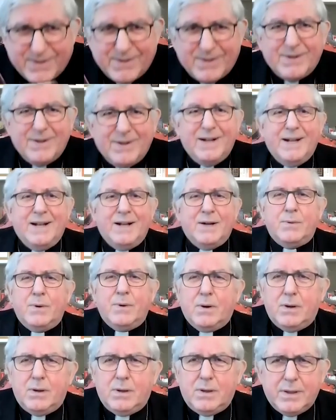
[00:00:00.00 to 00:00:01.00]
know,
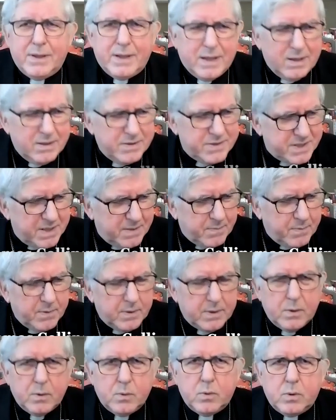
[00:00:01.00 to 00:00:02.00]
we're all in our separate
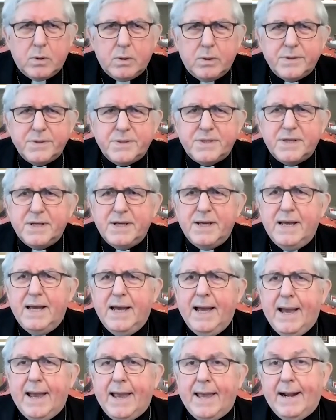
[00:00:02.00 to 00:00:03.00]
little worlds.
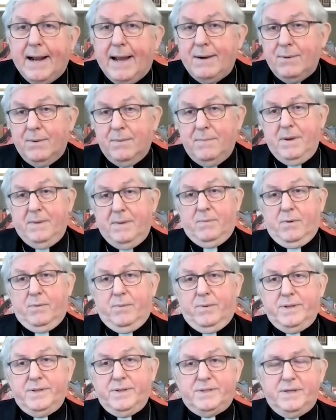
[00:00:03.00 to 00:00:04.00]
And I remember
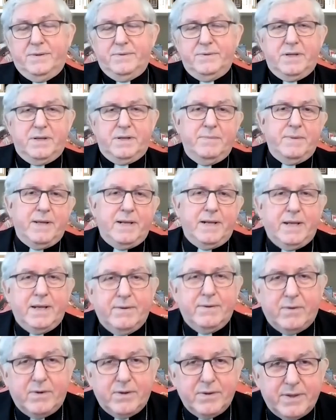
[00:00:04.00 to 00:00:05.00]
once I was at a meeting
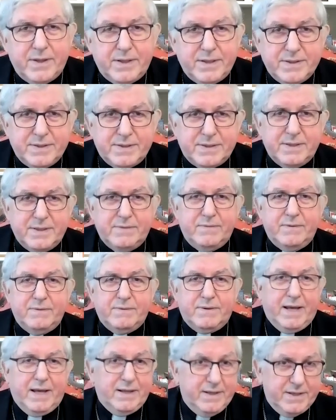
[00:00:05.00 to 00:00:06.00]
of all things
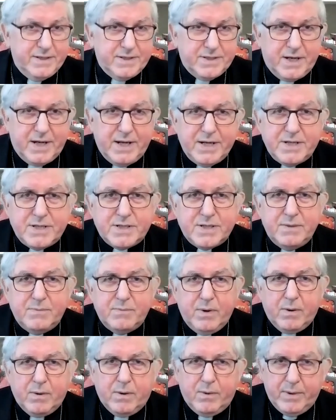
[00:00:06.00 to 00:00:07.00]
of Catholic education.
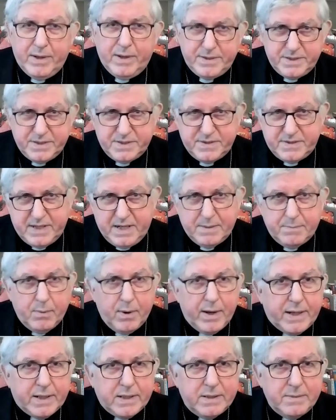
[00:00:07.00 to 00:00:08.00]
We had just had a
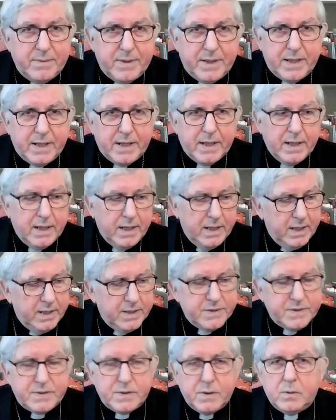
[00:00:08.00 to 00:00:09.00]
break in the meeting.
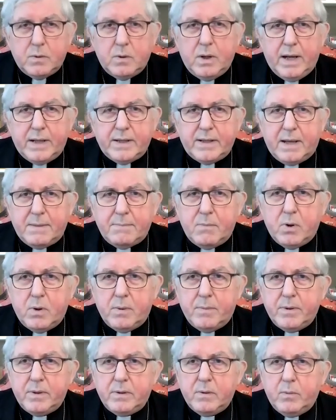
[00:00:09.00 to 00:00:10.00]
So at that
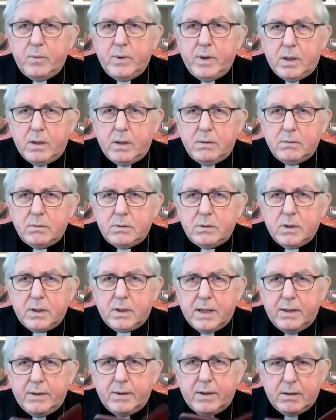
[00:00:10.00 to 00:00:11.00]
moment, we all
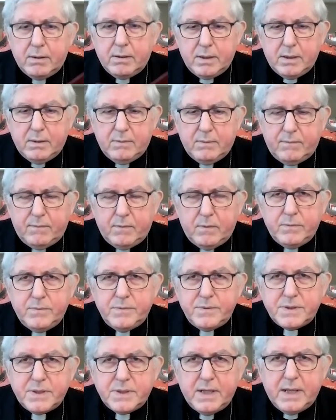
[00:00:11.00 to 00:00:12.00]
took out our little
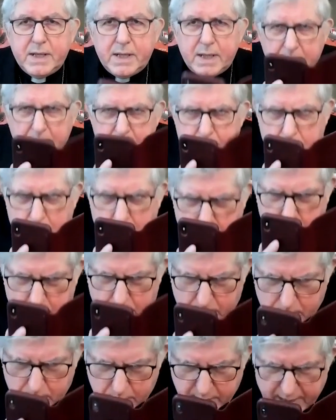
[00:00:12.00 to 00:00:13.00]
phones and we're
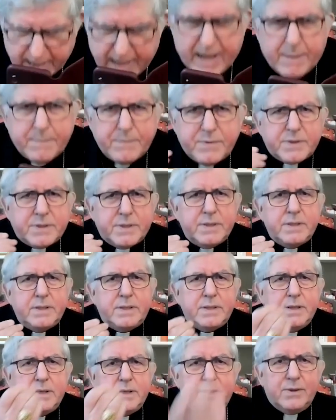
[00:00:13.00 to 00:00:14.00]
all absent
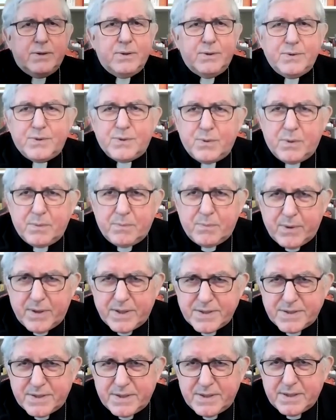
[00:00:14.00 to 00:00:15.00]
to those who were
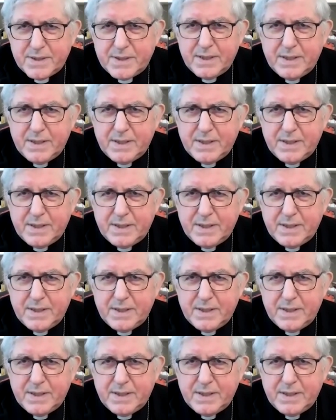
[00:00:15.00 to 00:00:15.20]
present